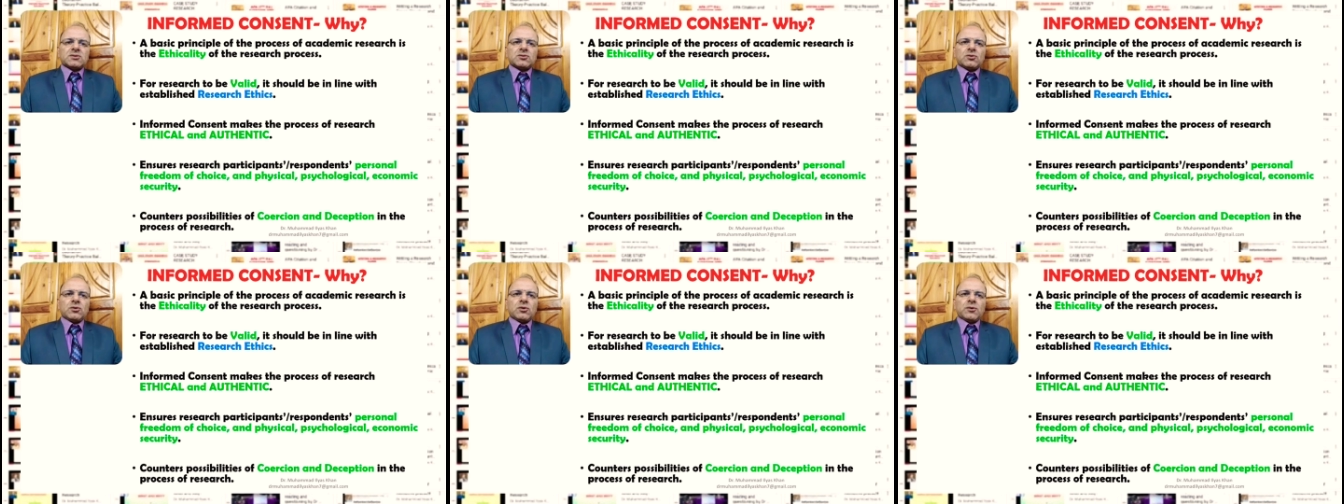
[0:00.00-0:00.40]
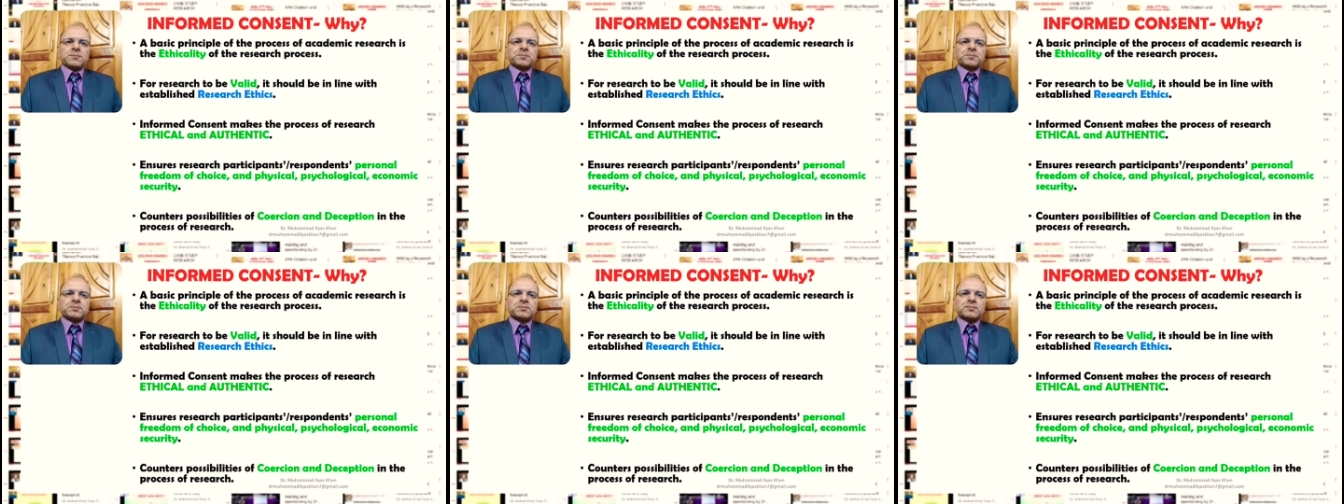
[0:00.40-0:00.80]

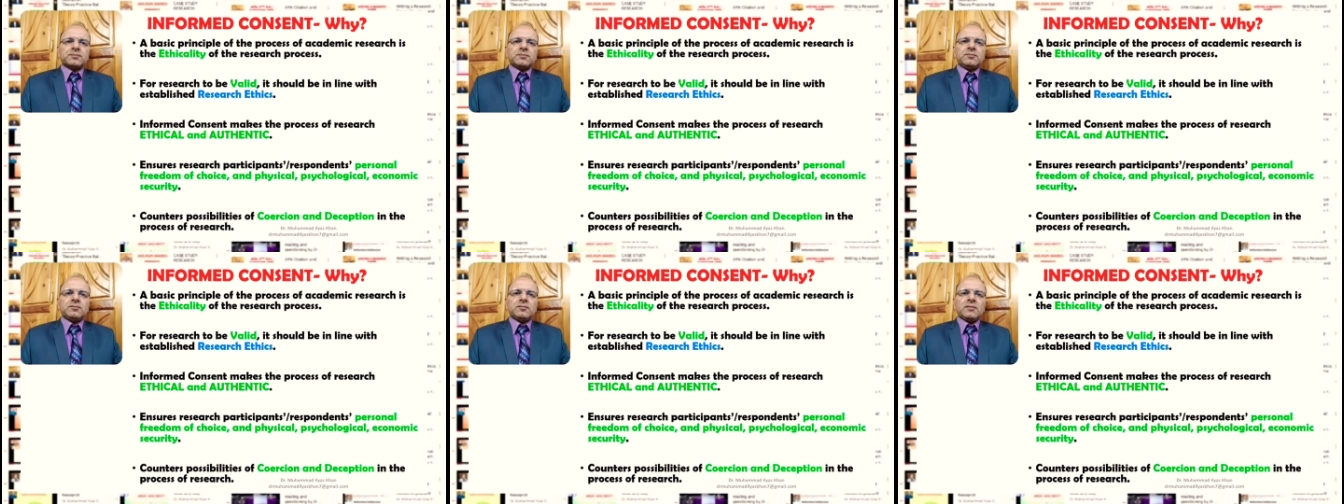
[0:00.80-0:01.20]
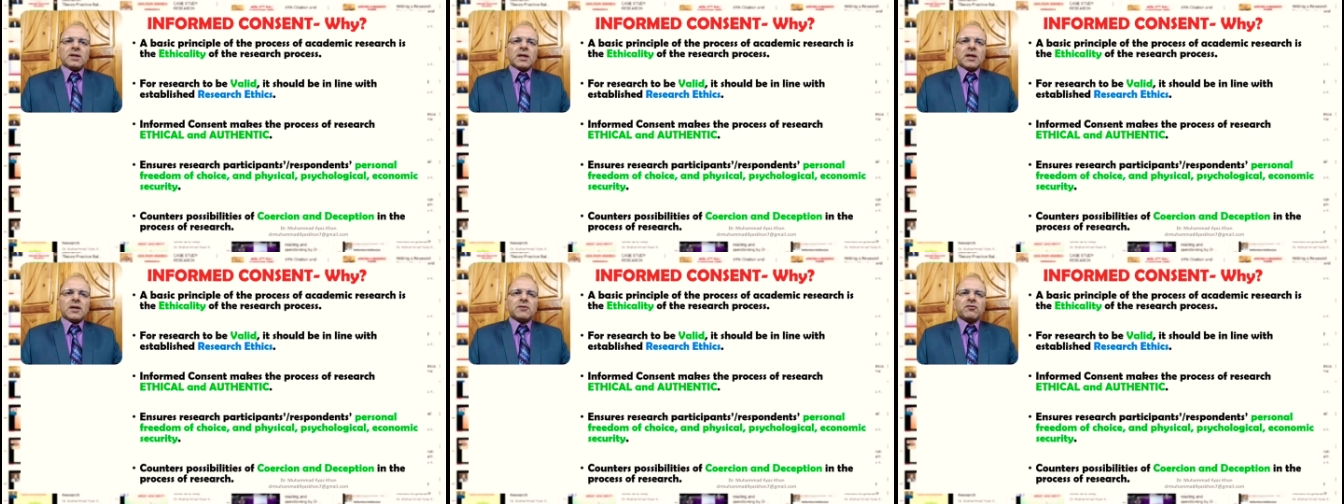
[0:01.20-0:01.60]
So
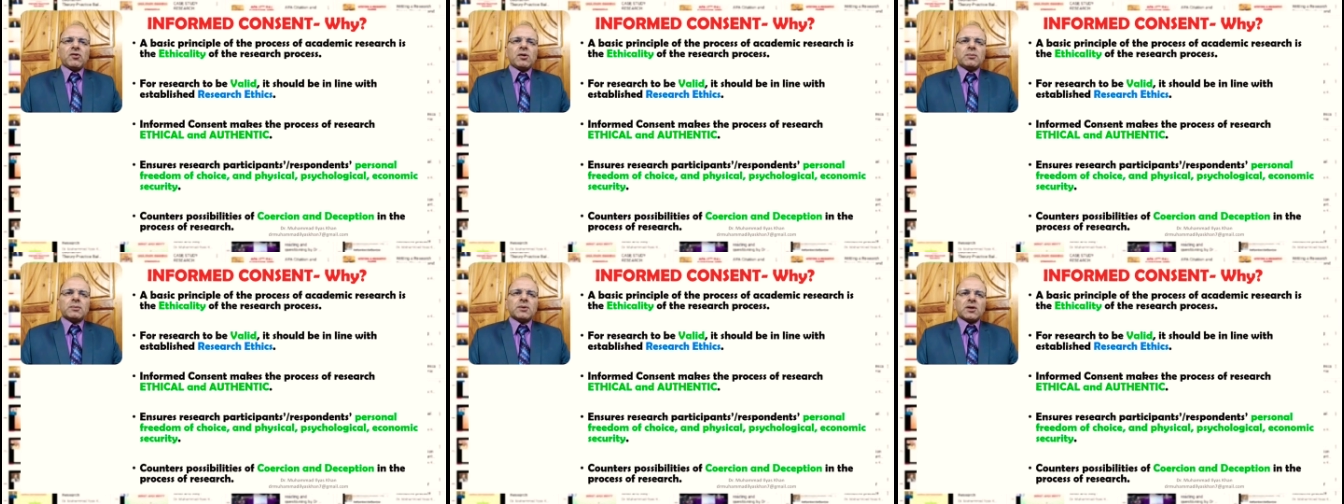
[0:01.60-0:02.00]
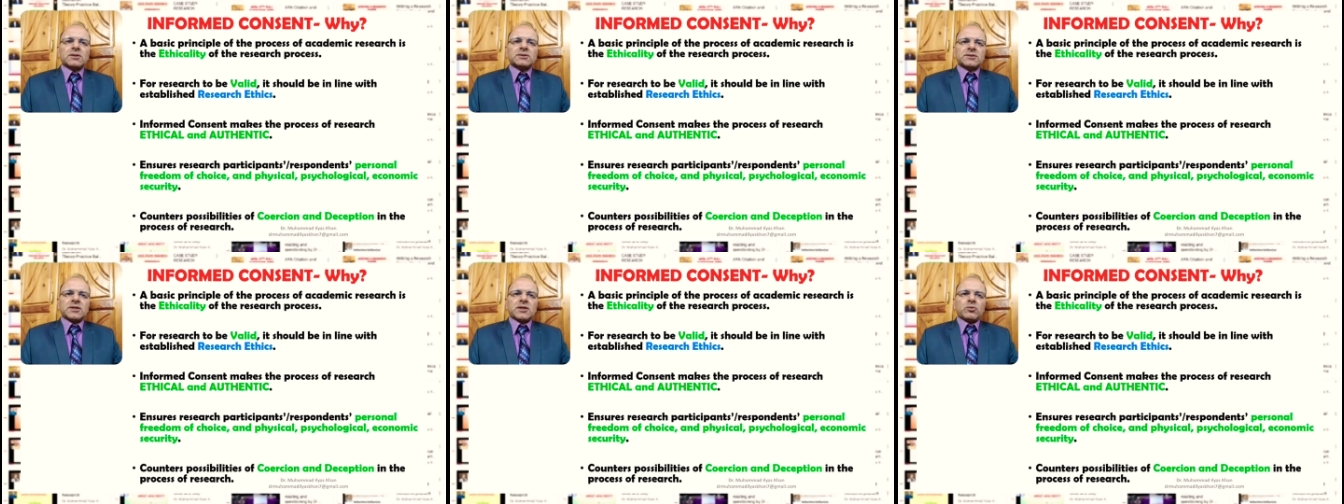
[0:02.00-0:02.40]
informed
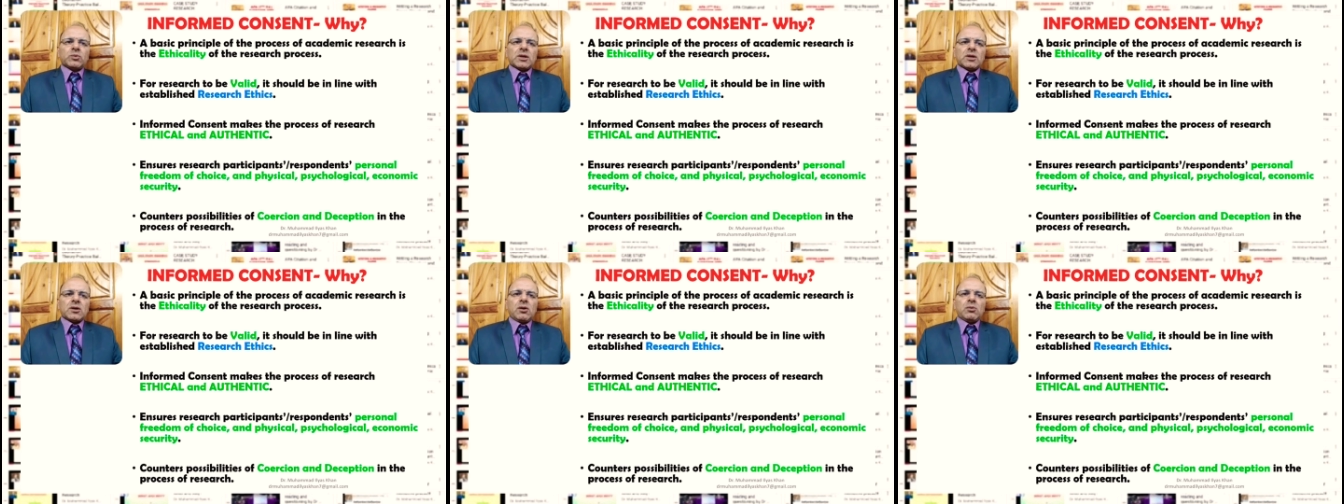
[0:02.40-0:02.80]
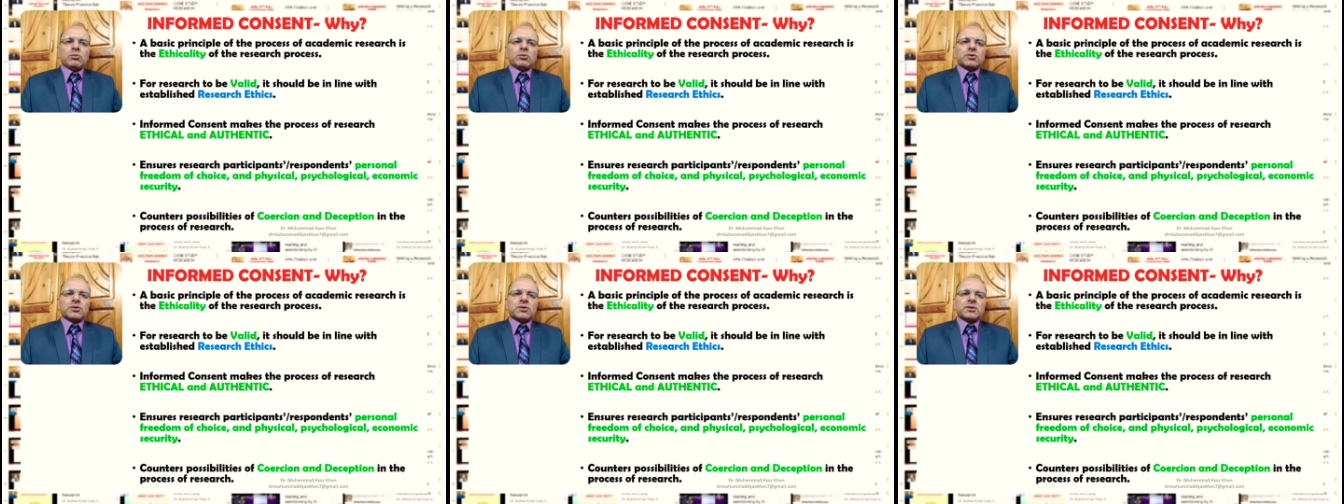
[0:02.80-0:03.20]
consent will
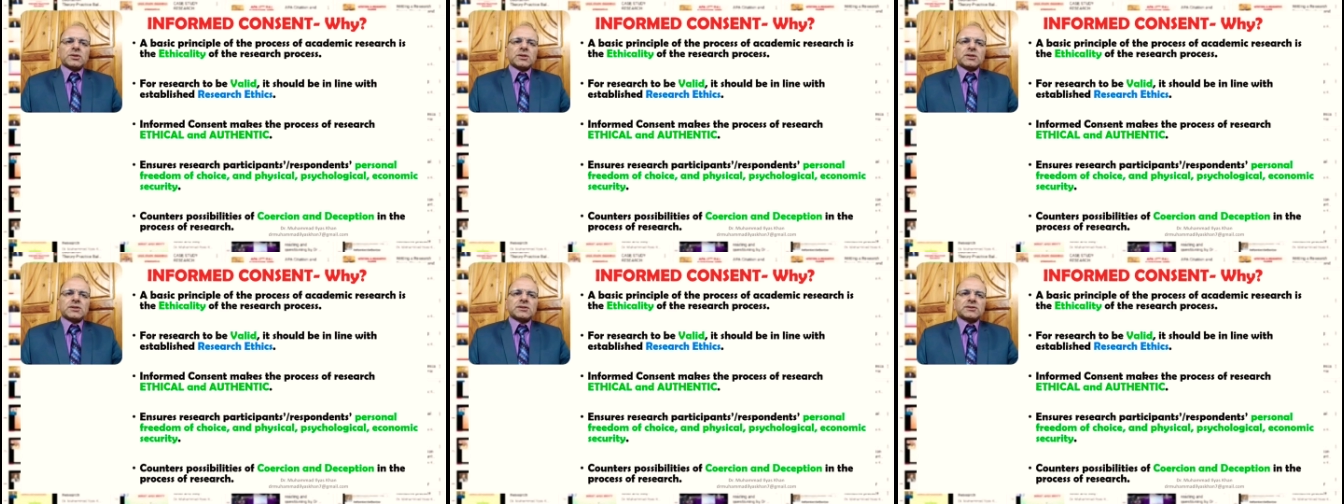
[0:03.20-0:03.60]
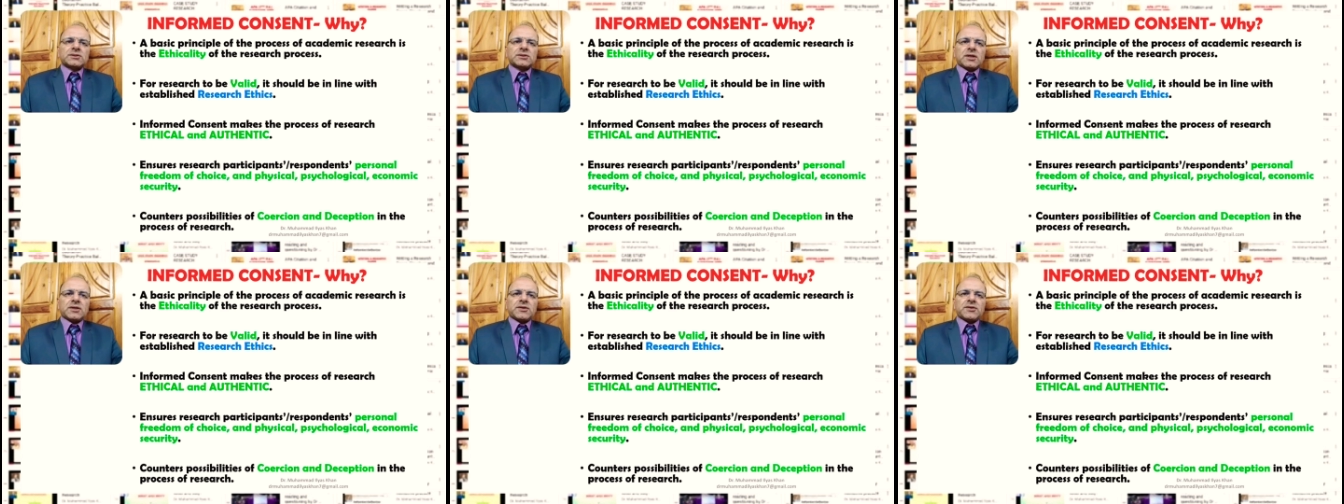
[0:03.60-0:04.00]
counter
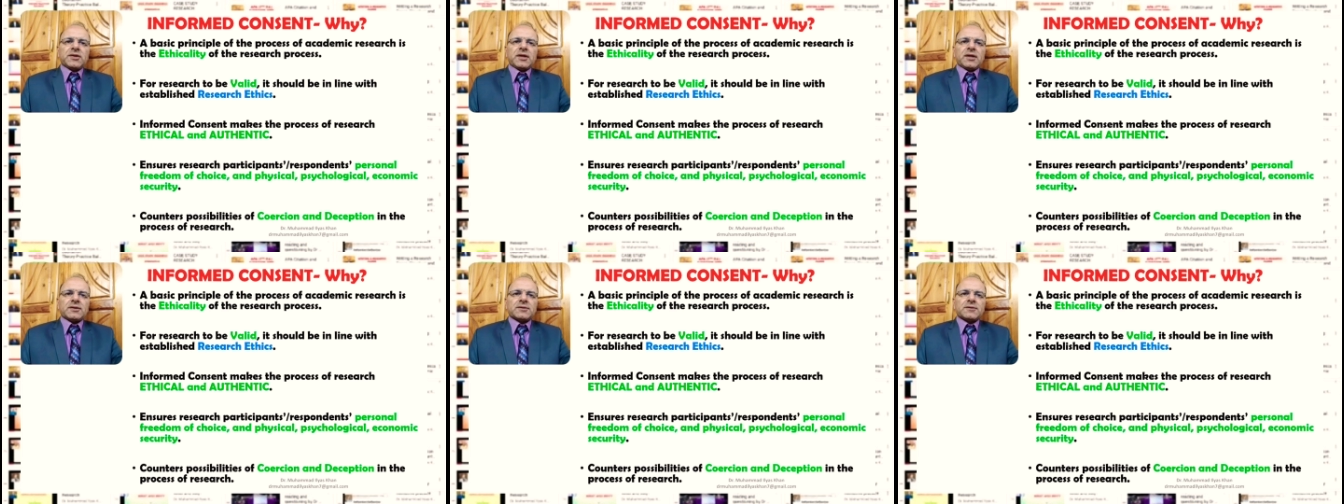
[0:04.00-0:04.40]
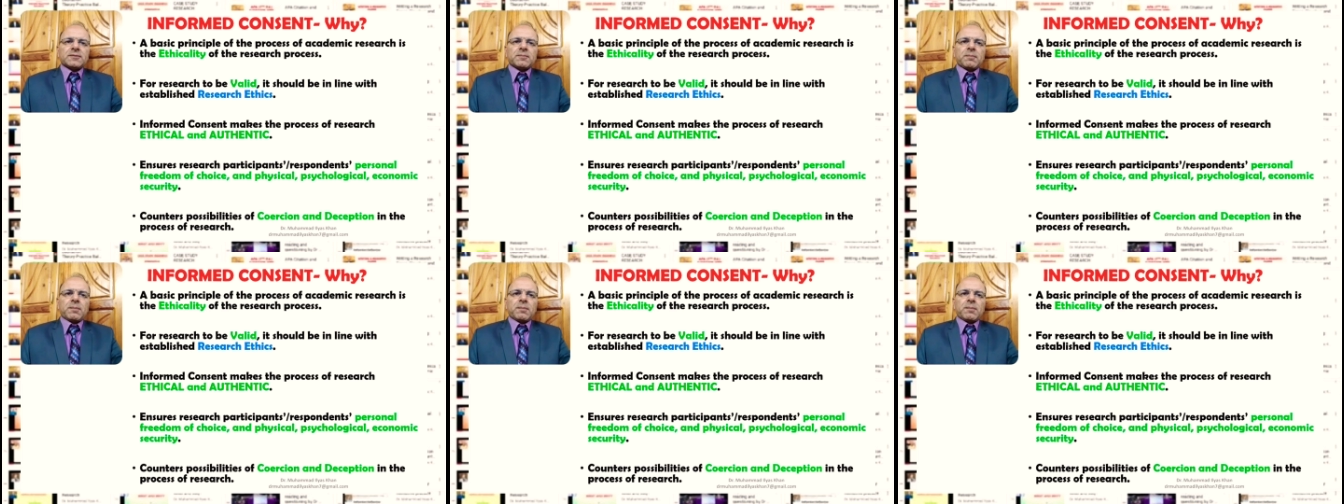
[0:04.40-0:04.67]
such things.